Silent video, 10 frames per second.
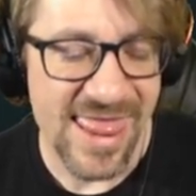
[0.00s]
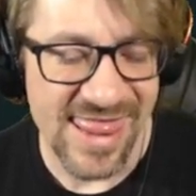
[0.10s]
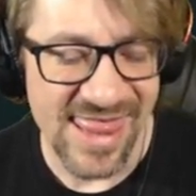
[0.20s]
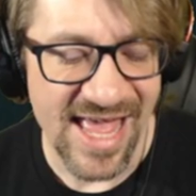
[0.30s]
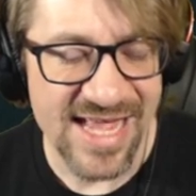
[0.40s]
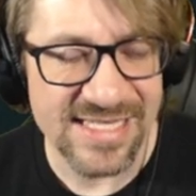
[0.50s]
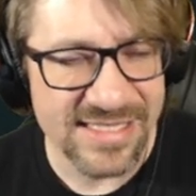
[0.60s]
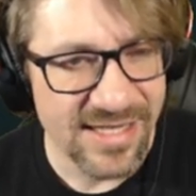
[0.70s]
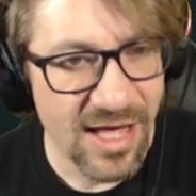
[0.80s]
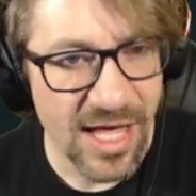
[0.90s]
that
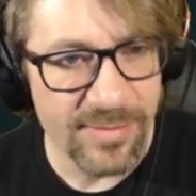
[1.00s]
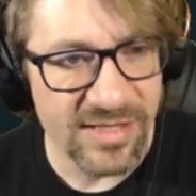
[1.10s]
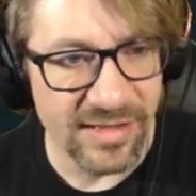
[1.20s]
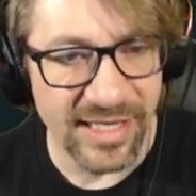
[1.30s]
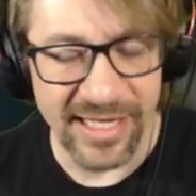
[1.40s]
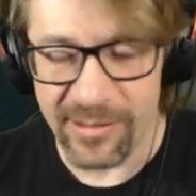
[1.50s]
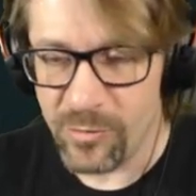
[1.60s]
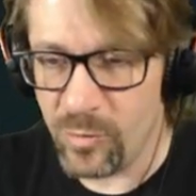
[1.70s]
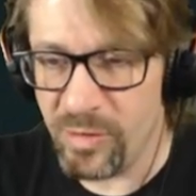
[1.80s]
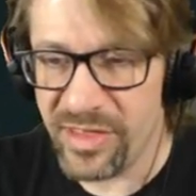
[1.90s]
time delay
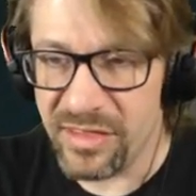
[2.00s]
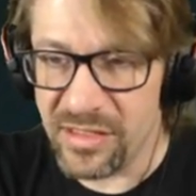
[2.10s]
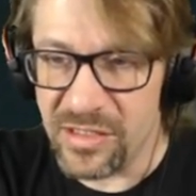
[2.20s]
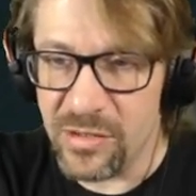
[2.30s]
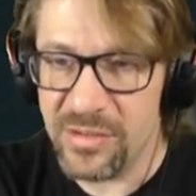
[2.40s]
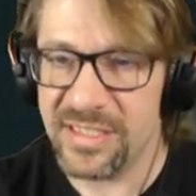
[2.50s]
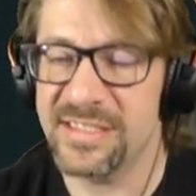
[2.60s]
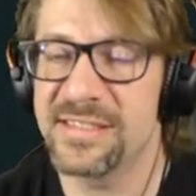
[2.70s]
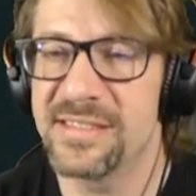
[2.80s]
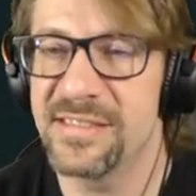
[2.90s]
with the
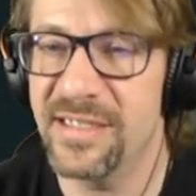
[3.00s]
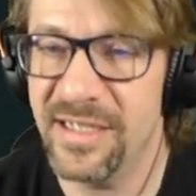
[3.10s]
Unix,